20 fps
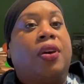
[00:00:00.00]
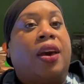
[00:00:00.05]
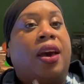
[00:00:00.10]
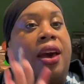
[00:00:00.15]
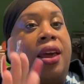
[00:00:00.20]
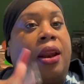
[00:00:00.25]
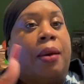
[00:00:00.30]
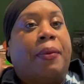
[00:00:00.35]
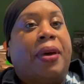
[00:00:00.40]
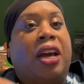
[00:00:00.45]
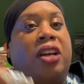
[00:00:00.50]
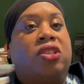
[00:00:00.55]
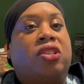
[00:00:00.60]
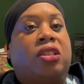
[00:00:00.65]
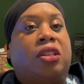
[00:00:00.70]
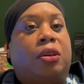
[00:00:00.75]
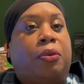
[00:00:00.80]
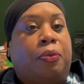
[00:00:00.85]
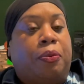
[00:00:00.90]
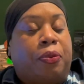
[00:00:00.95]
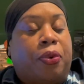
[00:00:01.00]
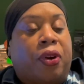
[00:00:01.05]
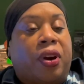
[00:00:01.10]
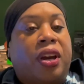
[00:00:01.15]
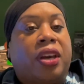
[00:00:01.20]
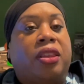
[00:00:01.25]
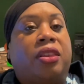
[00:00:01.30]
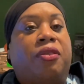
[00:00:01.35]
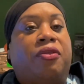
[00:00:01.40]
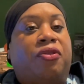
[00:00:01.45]
and I'm actually
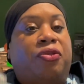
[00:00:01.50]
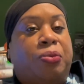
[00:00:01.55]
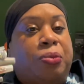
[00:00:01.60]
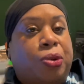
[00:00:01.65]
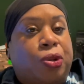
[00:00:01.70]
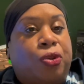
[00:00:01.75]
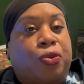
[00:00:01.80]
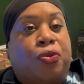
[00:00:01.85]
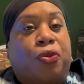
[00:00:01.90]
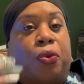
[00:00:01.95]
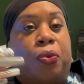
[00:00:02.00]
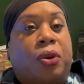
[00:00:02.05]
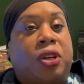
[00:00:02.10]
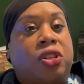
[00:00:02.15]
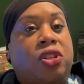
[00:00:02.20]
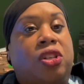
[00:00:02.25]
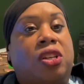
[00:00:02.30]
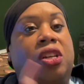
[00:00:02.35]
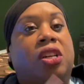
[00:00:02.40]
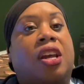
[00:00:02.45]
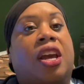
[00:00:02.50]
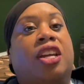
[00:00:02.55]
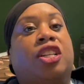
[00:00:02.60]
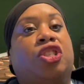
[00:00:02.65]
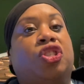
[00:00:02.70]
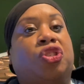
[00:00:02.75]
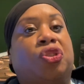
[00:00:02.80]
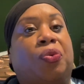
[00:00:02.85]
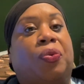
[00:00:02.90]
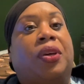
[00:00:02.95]
bringing them to fruition and
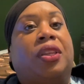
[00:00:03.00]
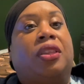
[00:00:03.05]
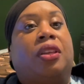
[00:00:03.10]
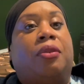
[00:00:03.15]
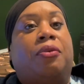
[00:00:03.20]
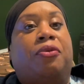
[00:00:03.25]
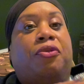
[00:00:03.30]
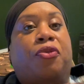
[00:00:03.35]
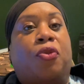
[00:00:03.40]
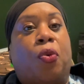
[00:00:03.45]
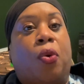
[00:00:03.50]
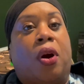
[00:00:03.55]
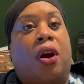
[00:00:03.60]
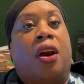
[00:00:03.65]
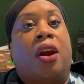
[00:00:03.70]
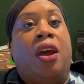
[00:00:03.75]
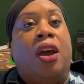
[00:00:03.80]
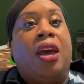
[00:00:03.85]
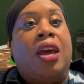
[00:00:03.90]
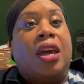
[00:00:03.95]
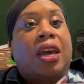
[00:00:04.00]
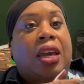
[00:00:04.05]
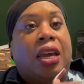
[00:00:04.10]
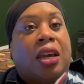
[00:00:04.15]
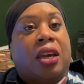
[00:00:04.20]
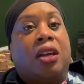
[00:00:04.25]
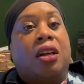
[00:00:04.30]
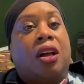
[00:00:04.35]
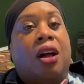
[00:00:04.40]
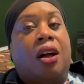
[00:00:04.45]
doing them for
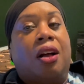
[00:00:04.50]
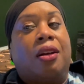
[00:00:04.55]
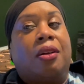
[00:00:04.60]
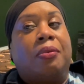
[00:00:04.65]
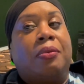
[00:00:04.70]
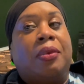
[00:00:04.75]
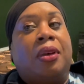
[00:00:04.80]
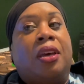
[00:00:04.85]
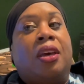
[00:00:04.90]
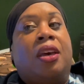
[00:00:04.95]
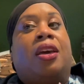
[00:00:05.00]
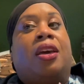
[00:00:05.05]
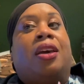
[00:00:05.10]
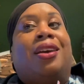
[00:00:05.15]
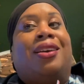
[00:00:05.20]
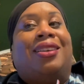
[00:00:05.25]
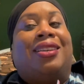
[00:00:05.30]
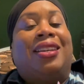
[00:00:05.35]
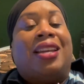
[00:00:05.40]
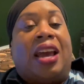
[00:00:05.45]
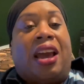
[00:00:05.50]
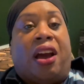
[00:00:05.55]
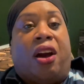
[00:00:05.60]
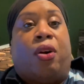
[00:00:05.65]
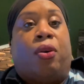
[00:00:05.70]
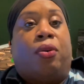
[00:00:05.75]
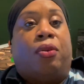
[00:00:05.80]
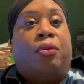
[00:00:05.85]
income now.